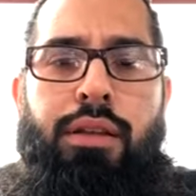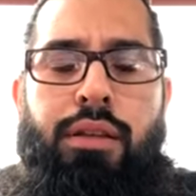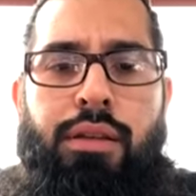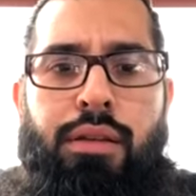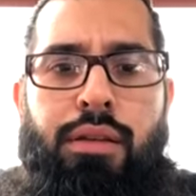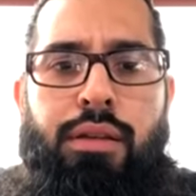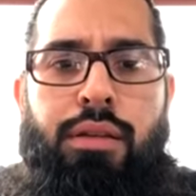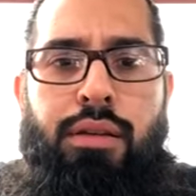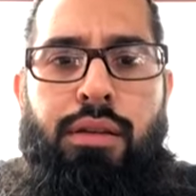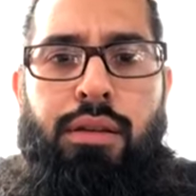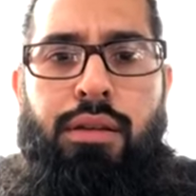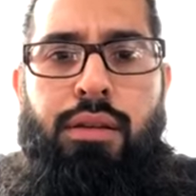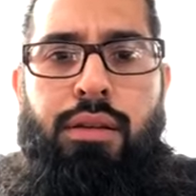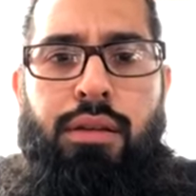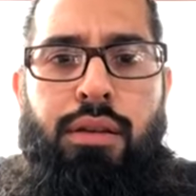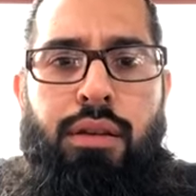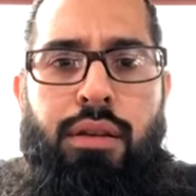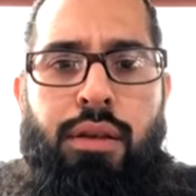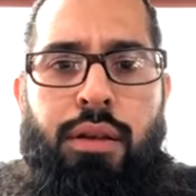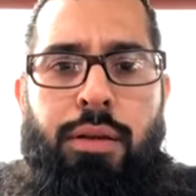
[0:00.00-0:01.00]
I
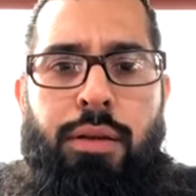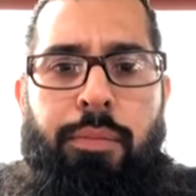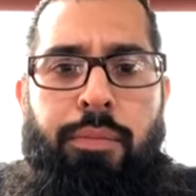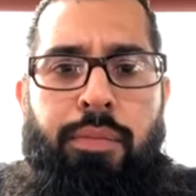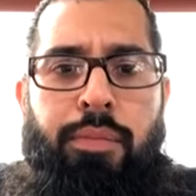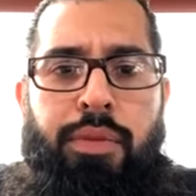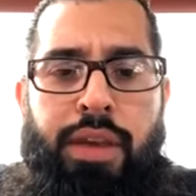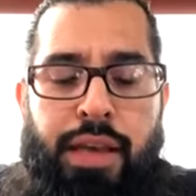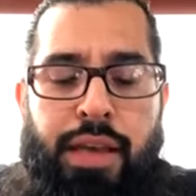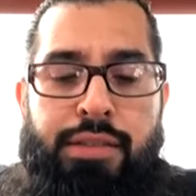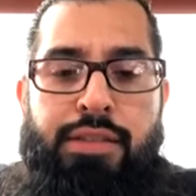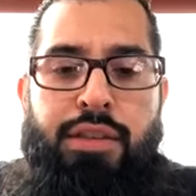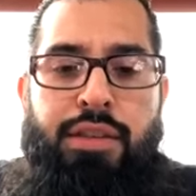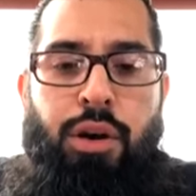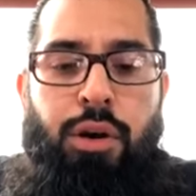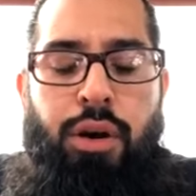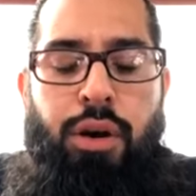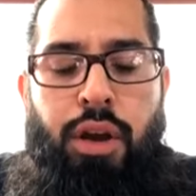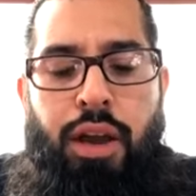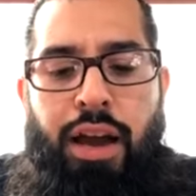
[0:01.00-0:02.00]
yes
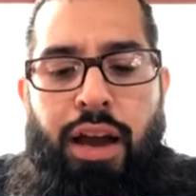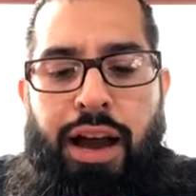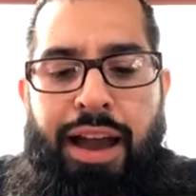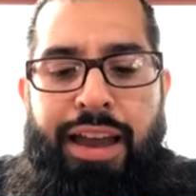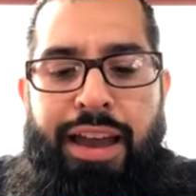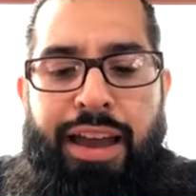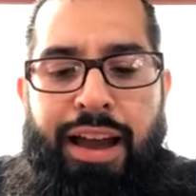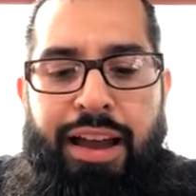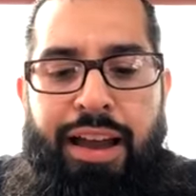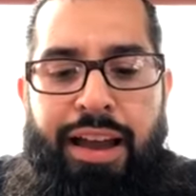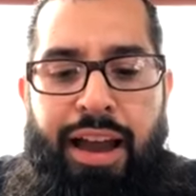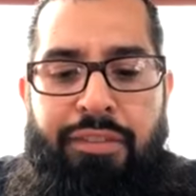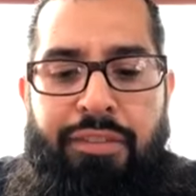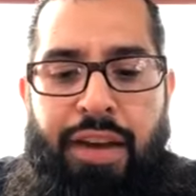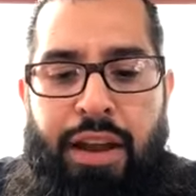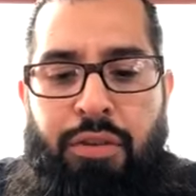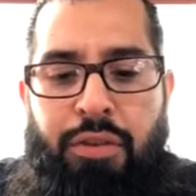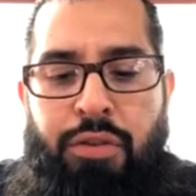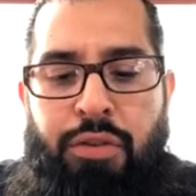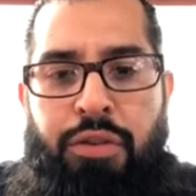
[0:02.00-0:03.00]
so I, I i've had
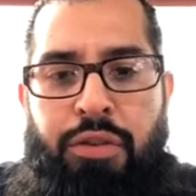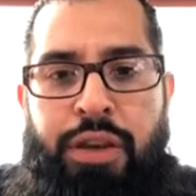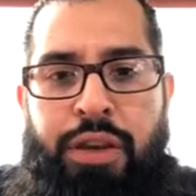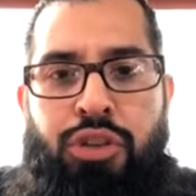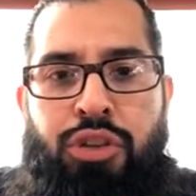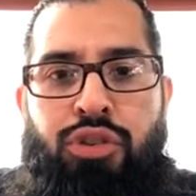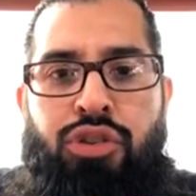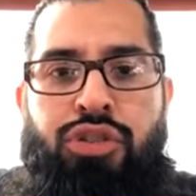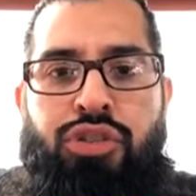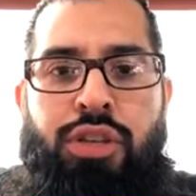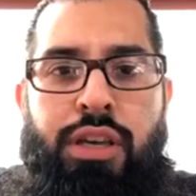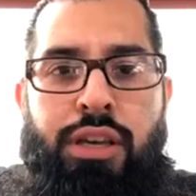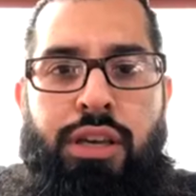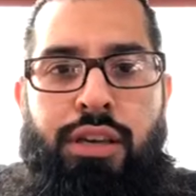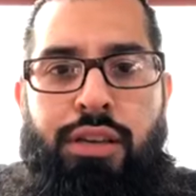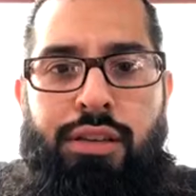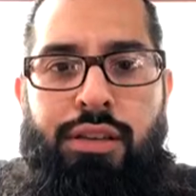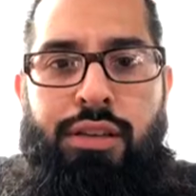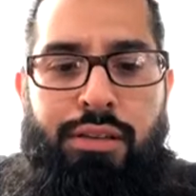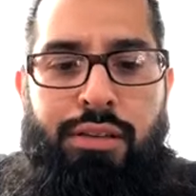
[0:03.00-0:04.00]
a very
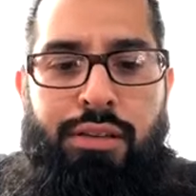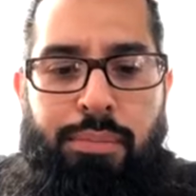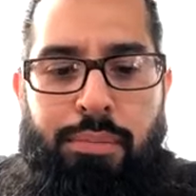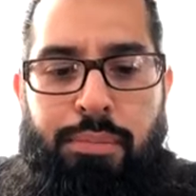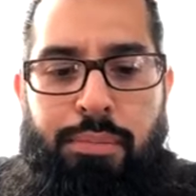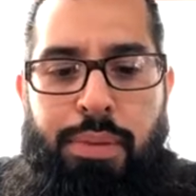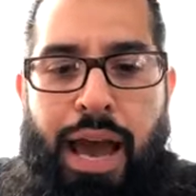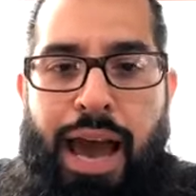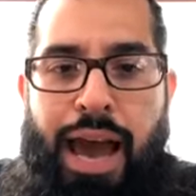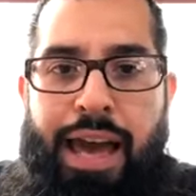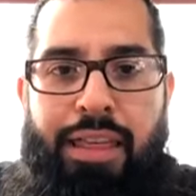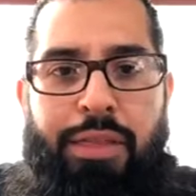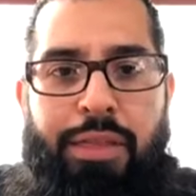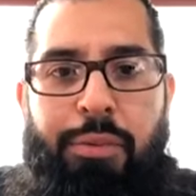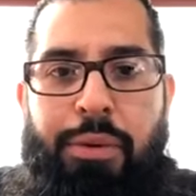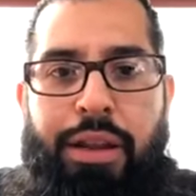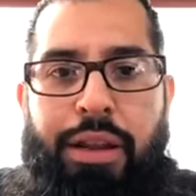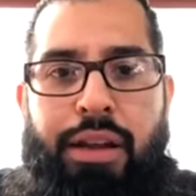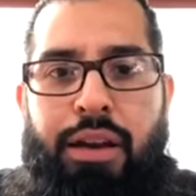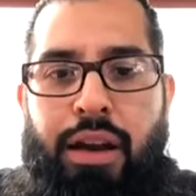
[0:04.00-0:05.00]
interesting path
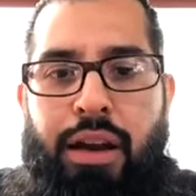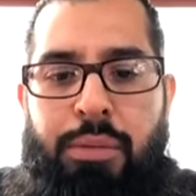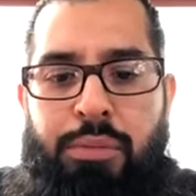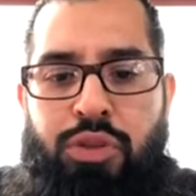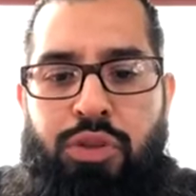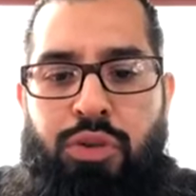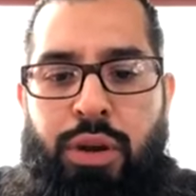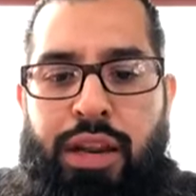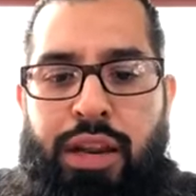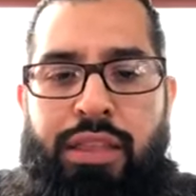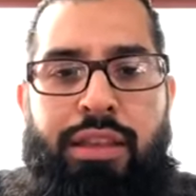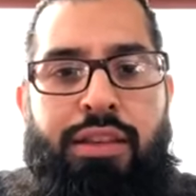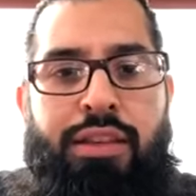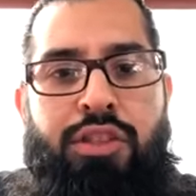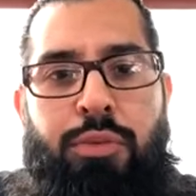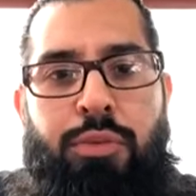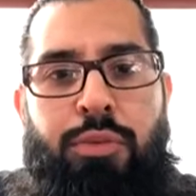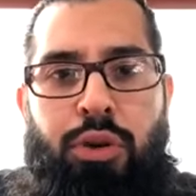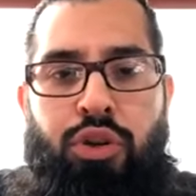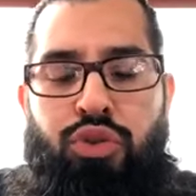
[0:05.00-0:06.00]
when it comes to anything
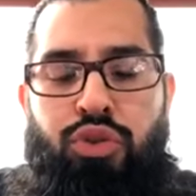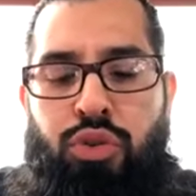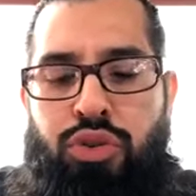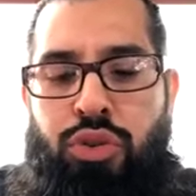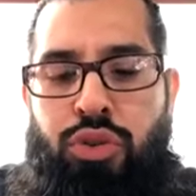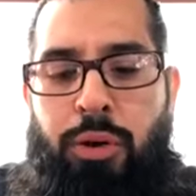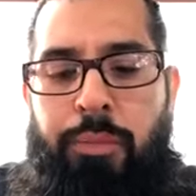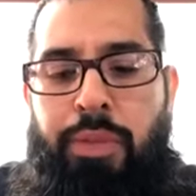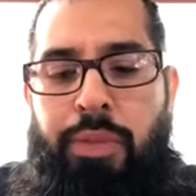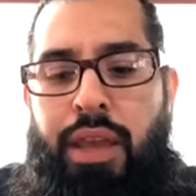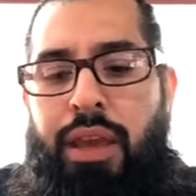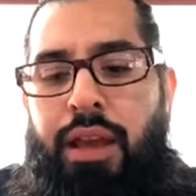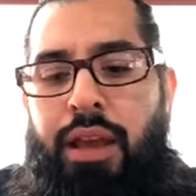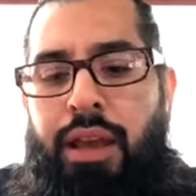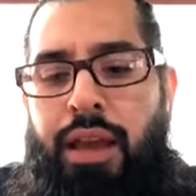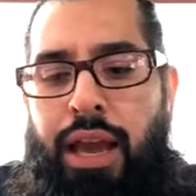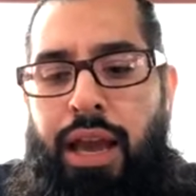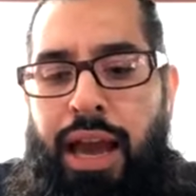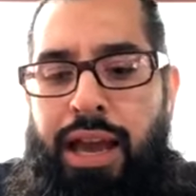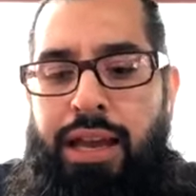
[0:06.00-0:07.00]
spiritual so
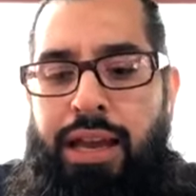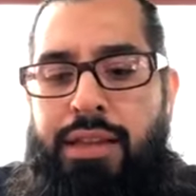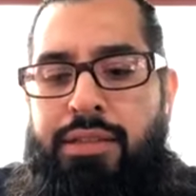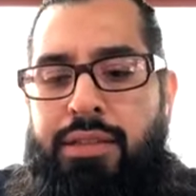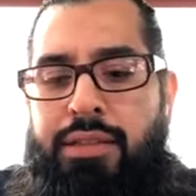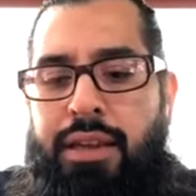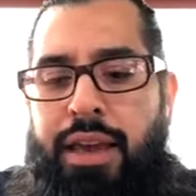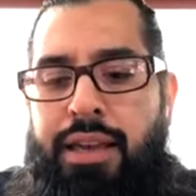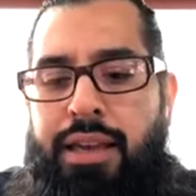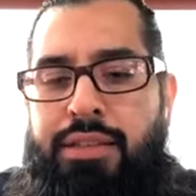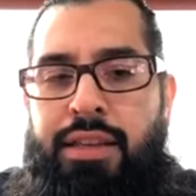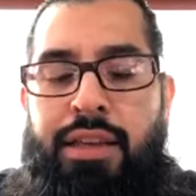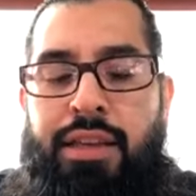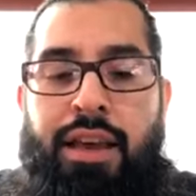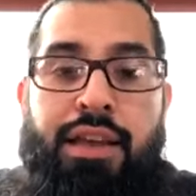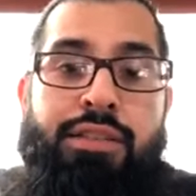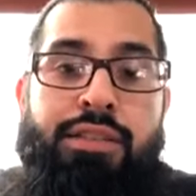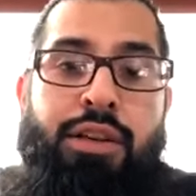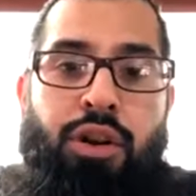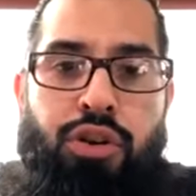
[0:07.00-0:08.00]
as as,
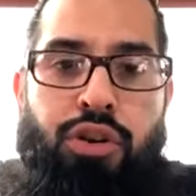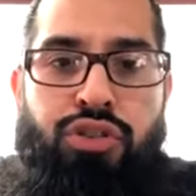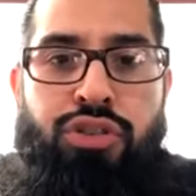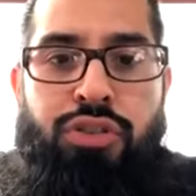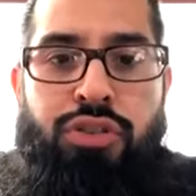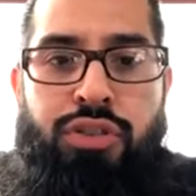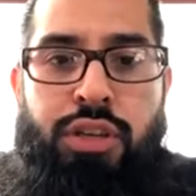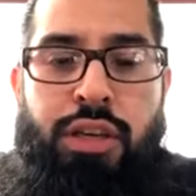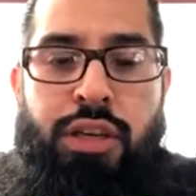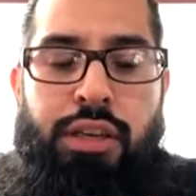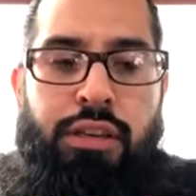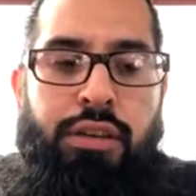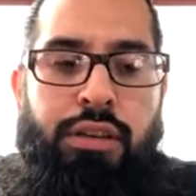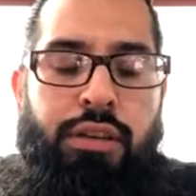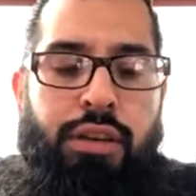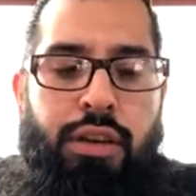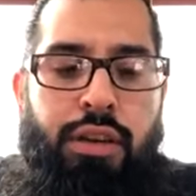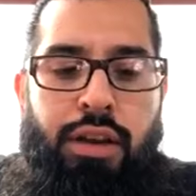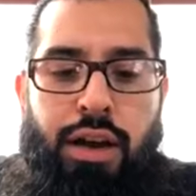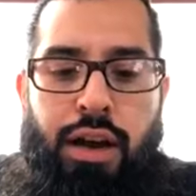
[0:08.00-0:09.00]
as an argentine
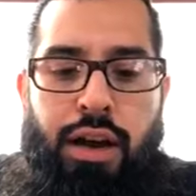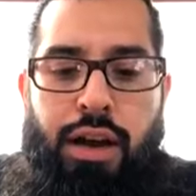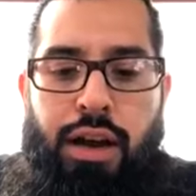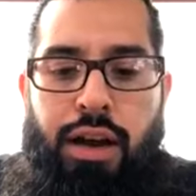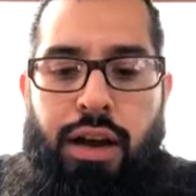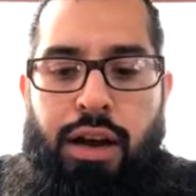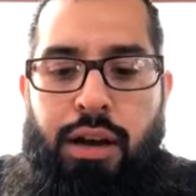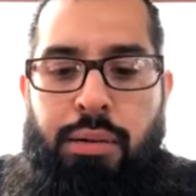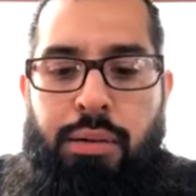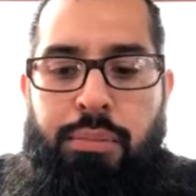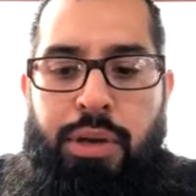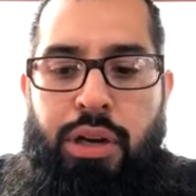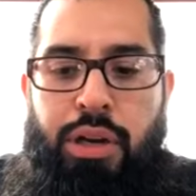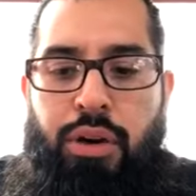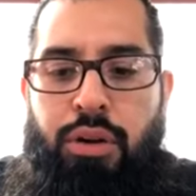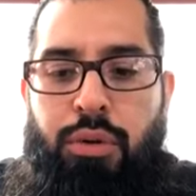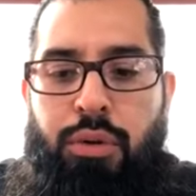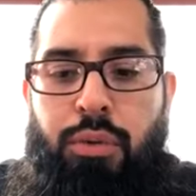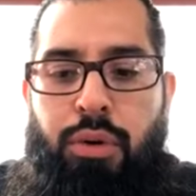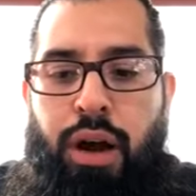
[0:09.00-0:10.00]
um, you
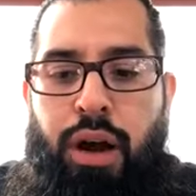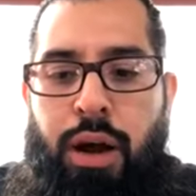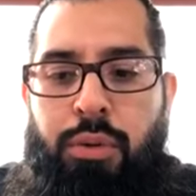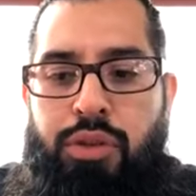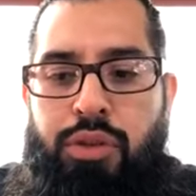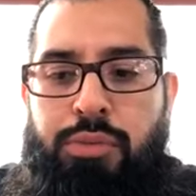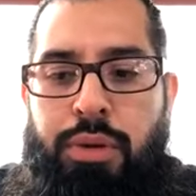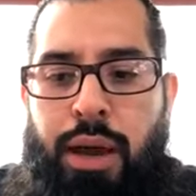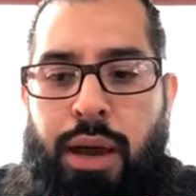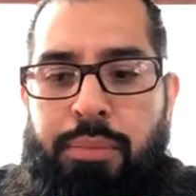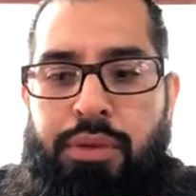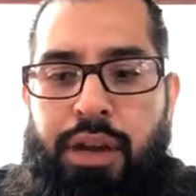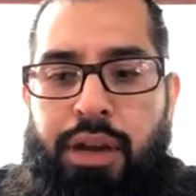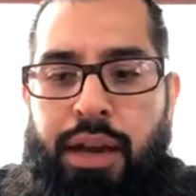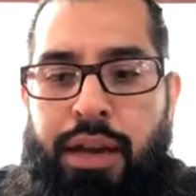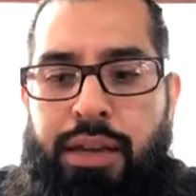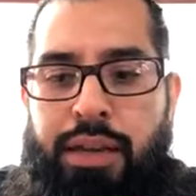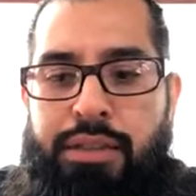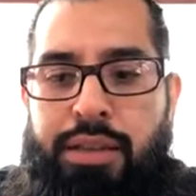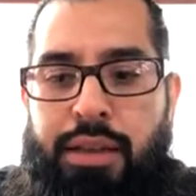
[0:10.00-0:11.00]
know i was
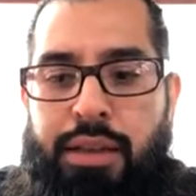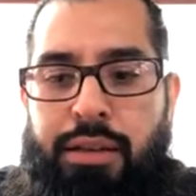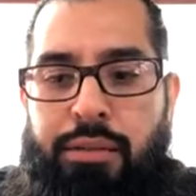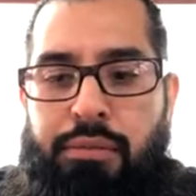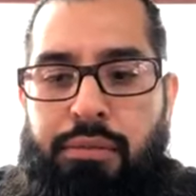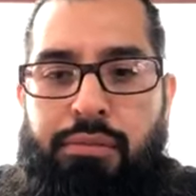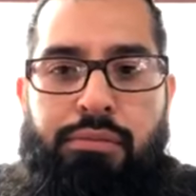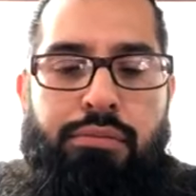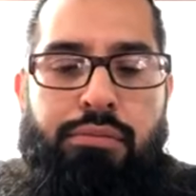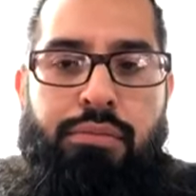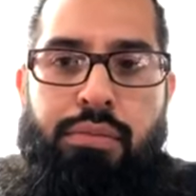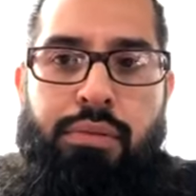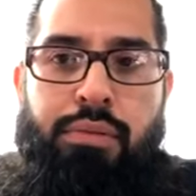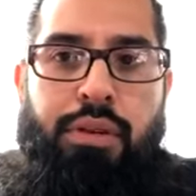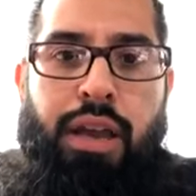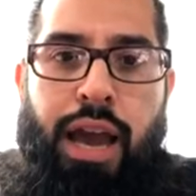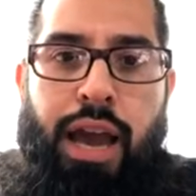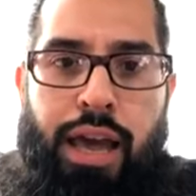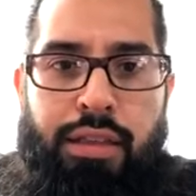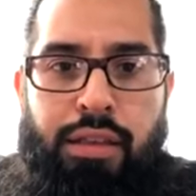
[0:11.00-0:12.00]
baptized at
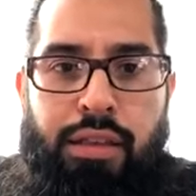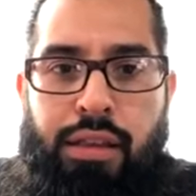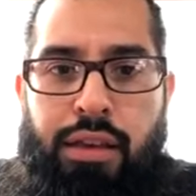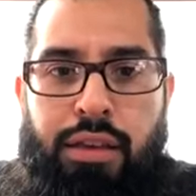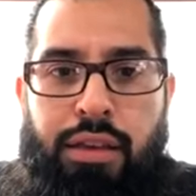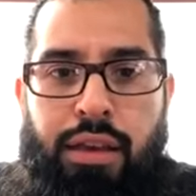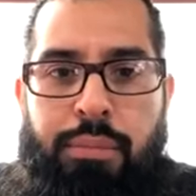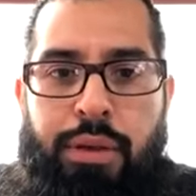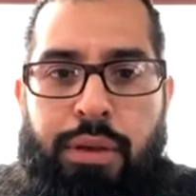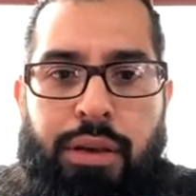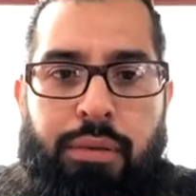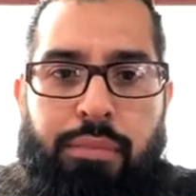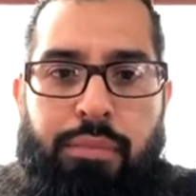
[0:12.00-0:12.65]
Catholic. I mean,